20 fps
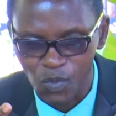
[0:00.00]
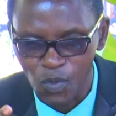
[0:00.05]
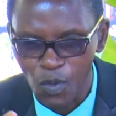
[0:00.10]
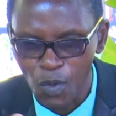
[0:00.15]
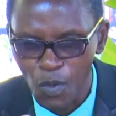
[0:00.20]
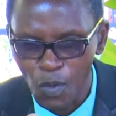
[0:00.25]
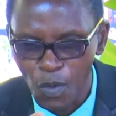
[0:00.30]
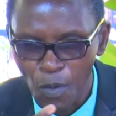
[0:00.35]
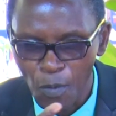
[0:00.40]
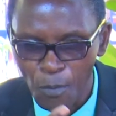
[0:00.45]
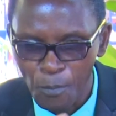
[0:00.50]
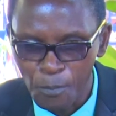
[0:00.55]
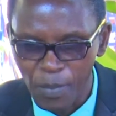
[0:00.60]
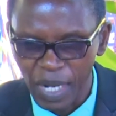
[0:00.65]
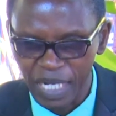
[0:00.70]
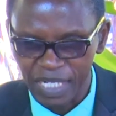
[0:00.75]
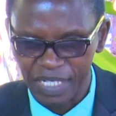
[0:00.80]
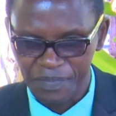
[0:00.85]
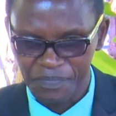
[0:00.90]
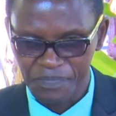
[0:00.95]
So what the
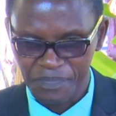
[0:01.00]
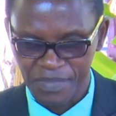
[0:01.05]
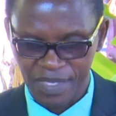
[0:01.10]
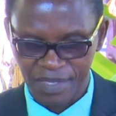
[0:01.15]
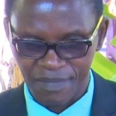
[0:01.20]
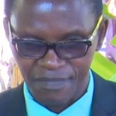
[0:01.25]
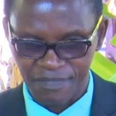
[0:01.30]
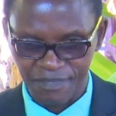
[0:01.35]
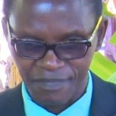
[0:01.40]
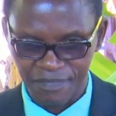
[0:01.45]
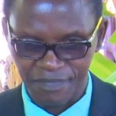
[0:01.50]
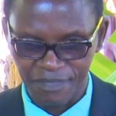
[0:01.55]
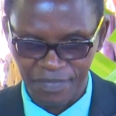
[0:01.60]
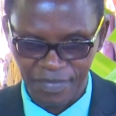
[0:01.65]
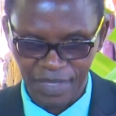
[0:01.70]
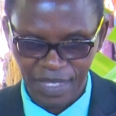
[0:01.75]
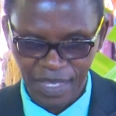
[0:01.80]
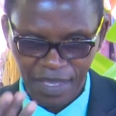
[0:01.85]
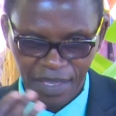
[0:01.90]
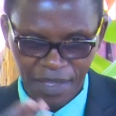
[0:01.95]
deaf people could not
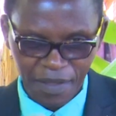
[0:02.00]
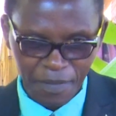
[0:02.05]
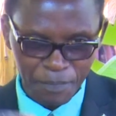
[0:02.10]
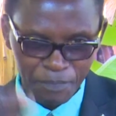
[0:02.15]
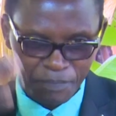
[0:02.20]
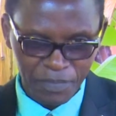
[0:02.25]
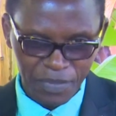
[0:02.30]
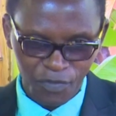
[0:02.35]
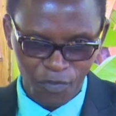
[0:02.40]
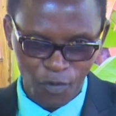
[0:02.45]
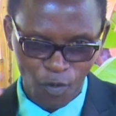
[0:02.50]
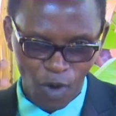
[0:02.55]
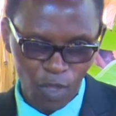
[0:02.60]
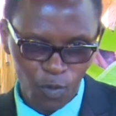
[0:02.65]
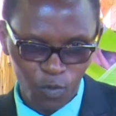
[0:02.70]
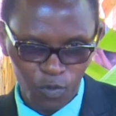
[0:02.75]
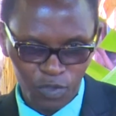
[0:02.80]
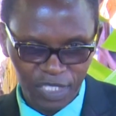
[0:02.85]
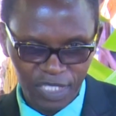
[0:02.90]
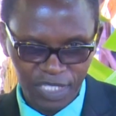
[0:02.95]
understand and
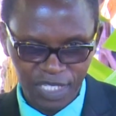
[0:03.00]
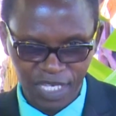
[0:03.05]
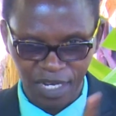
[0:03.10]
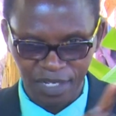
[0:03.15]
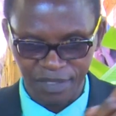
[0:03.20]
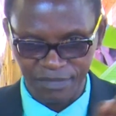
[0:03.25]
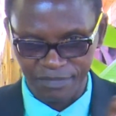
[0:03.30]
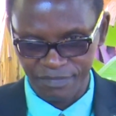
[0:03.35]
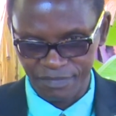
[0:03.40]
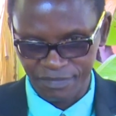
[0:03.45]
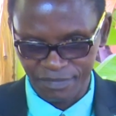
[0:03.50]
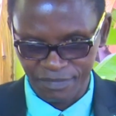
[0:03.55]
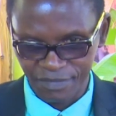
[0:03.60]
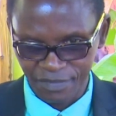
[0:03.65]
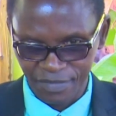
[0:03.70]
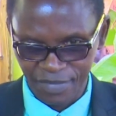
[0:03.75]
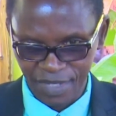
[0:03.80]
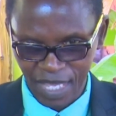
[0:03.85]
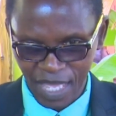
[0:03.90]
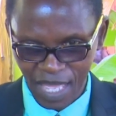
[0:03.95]
what the hearing people
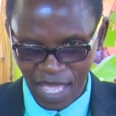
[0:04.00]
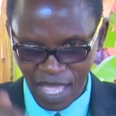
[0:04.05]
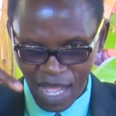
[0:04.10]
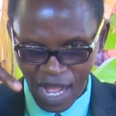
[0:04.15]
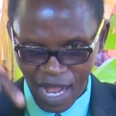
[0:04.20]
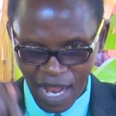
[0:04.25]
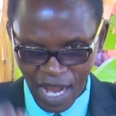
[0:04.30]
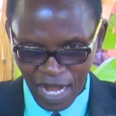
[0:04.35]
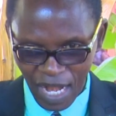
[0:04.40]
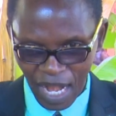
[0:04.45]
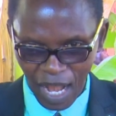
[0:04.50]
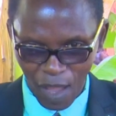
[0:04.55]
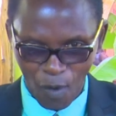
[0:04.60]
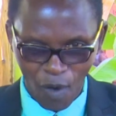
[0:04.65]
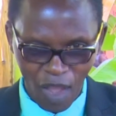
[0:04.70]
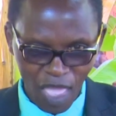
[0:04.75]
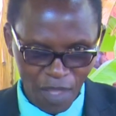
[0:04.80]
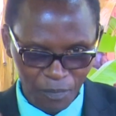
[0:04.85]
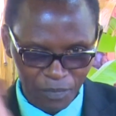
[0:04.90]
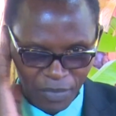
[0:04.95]
could not understand,
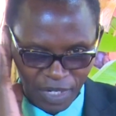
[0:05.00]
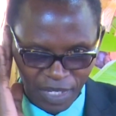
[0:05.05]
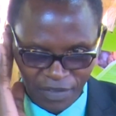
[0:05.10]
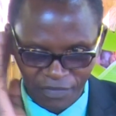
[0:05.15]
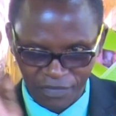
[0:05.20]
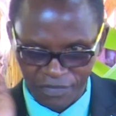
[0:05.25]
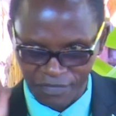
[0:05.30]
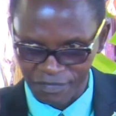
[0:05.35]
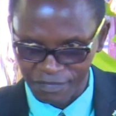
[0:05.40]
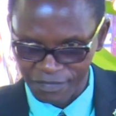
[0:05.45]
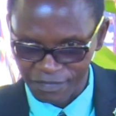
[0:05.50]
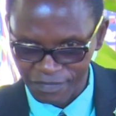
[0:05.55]
I could know